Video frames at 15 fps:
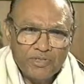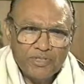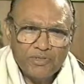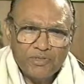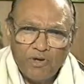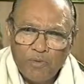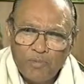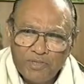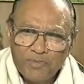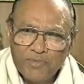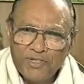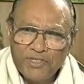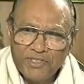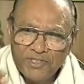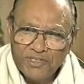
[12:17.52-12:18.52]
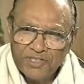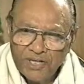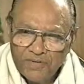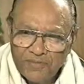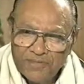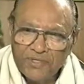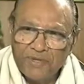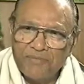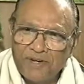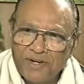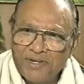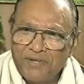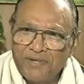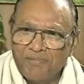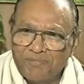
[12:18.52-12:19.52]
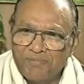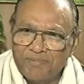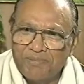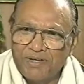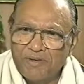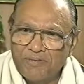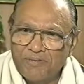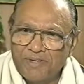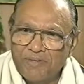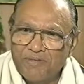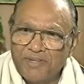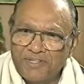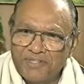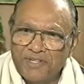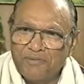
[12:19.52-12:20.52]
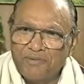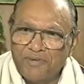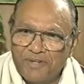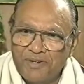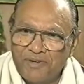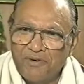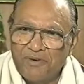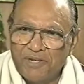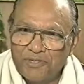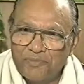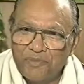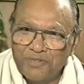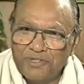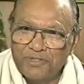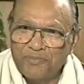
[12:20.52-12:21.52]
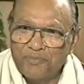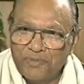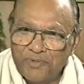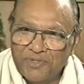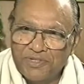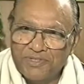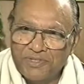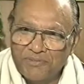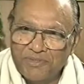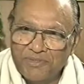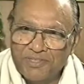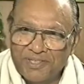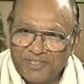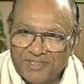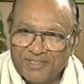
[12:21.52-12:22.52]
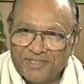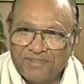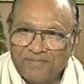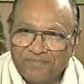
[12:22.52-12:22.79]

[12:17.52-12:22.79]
This is Commerce Ministry itself is a friendly ministry for all exporters, importers or business.